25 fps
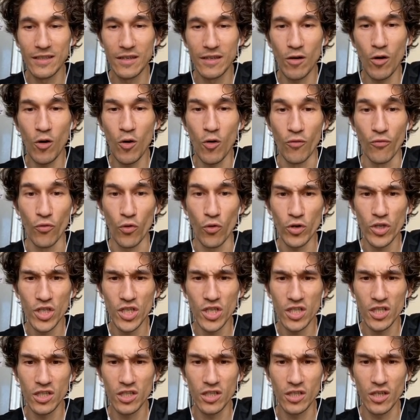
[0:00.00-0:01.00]
Oh,
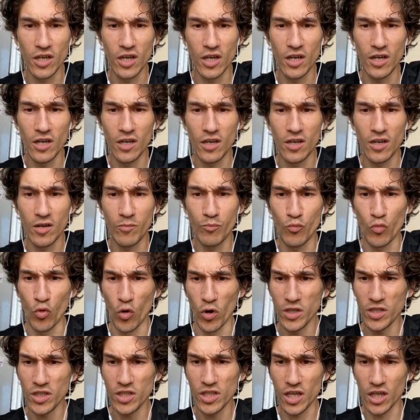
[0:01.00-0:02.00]
14
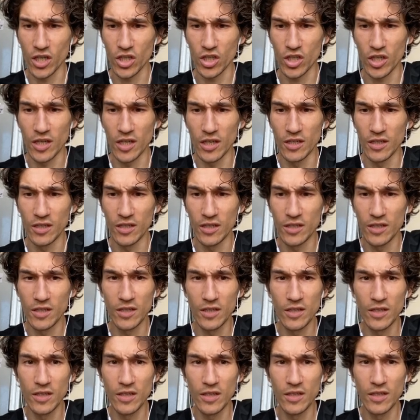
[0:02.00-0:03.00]
points actually.
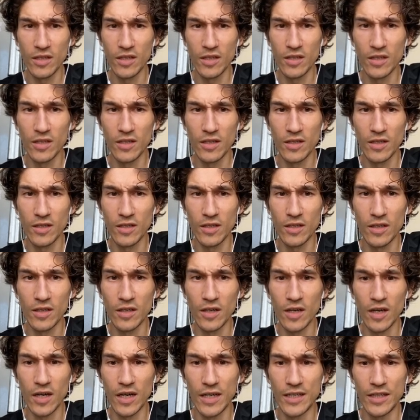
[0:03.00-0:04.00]

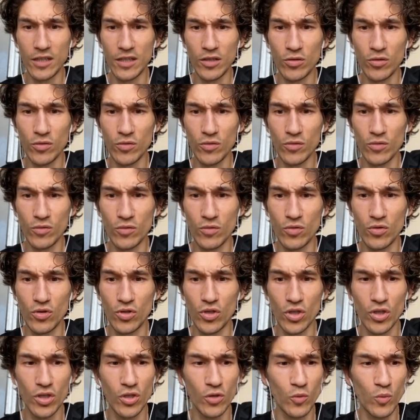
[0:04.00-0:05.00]
I need to
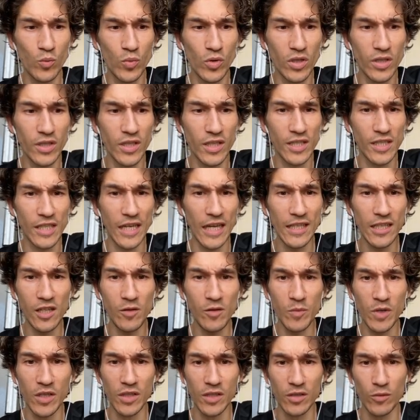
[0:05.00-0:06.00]
just to build a
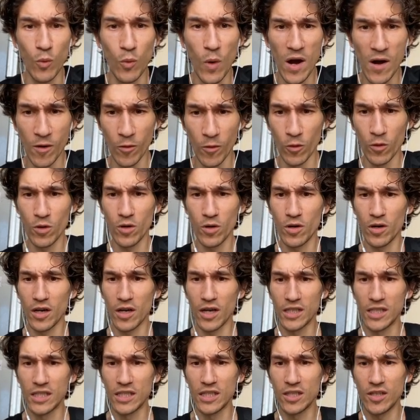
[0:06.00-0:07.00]
settlement. Wow, I
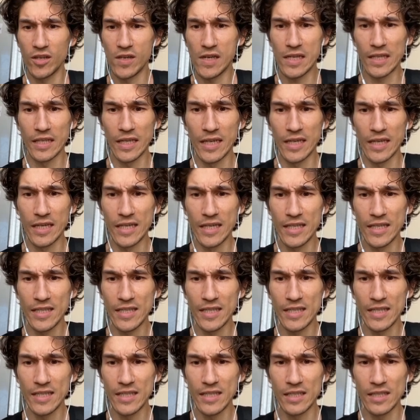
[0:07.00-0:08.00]
didn't realize it.
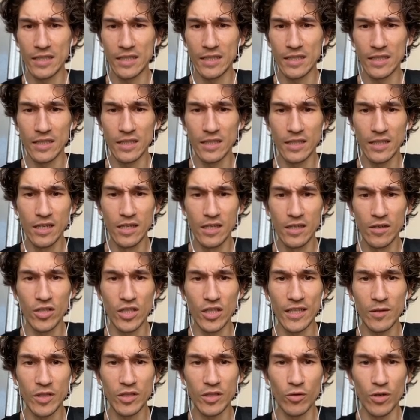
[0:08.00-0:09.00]
Settlement
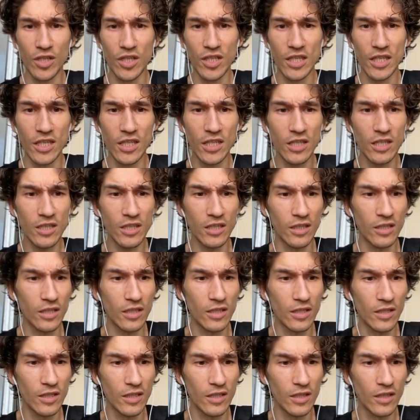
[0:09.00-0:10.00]
or a city.
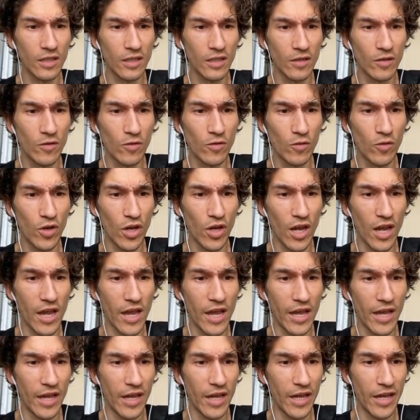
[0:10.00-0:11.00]

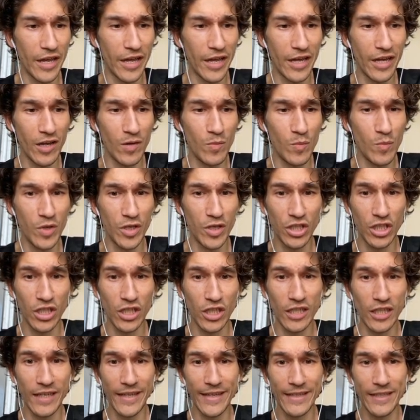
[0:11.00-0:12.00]
Okay, missing a
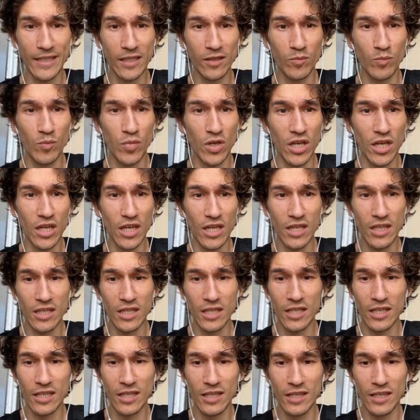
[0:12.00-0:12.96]
little bit.